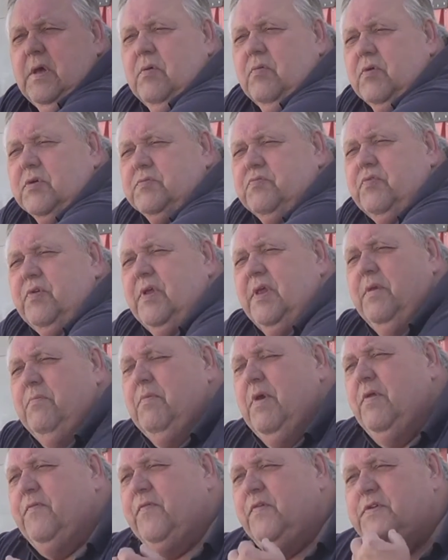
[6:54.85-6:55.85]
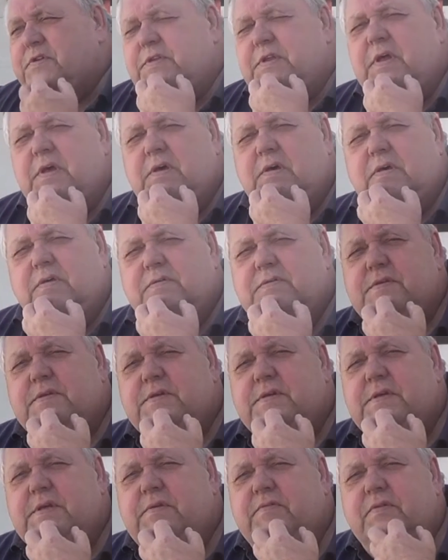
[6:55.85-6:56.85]
was really meant for
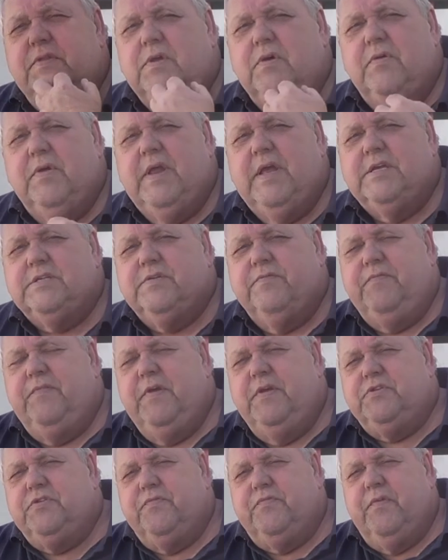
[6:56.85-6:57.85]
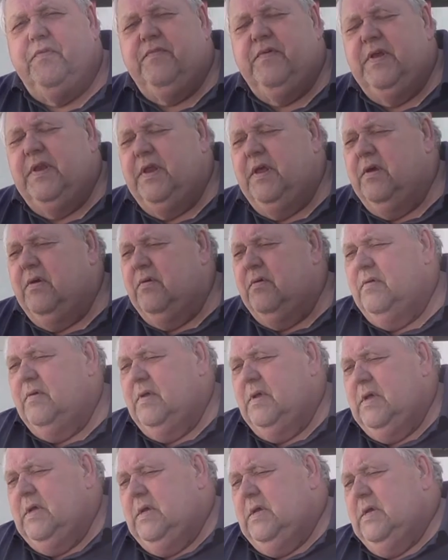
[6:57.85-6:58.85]
stills, even though it has a feature for video.
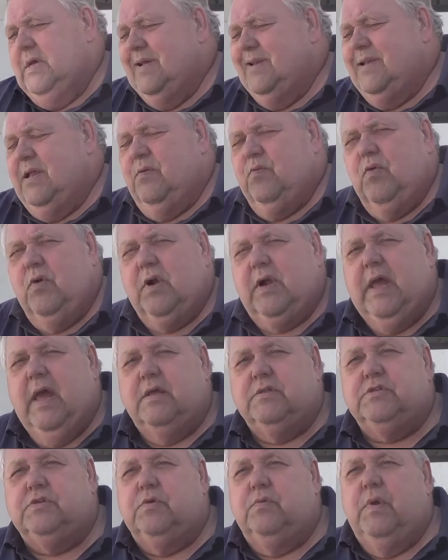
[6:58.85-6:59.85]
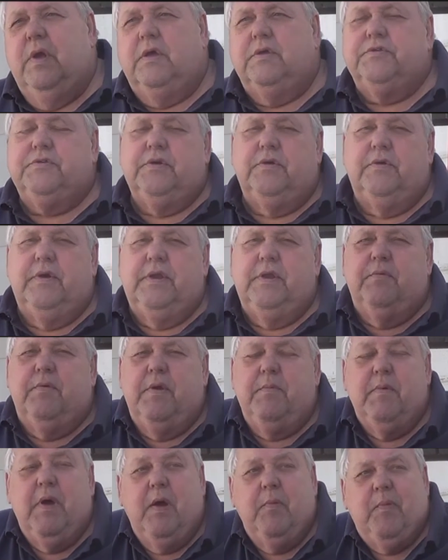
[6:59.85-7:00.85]
Didn't work out so well. So
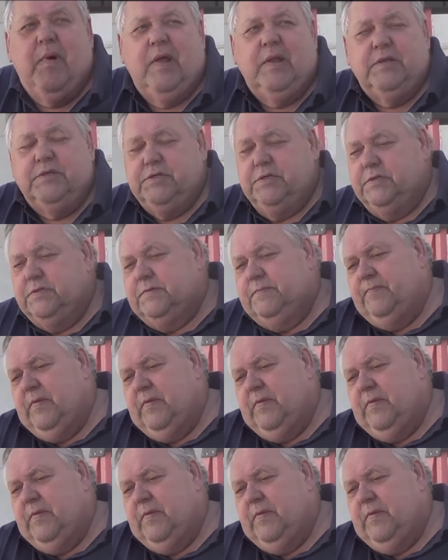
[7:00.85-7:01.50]
anyway, my apologies.